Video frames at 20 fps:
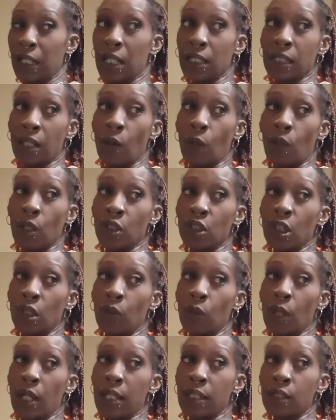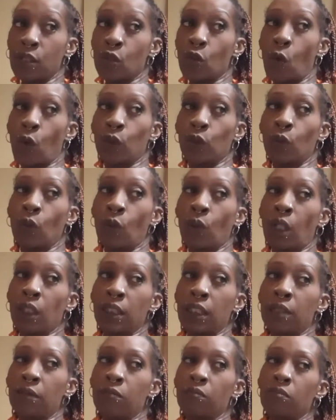as I wash in wares. Don't go on
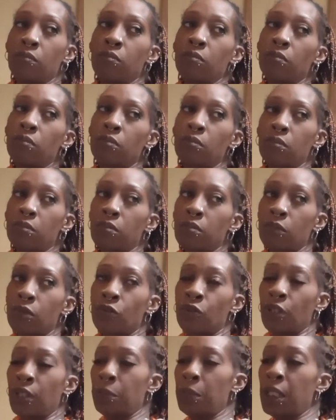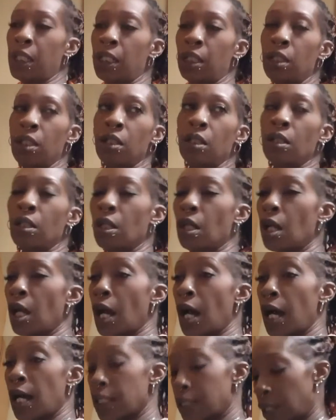the creamy
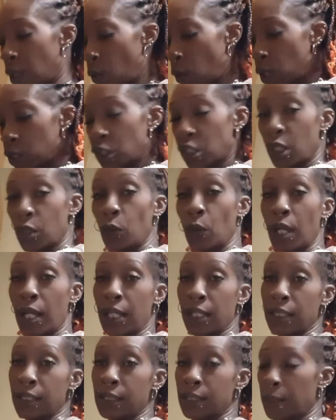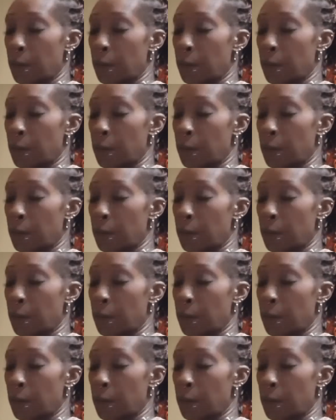as I wash in wares.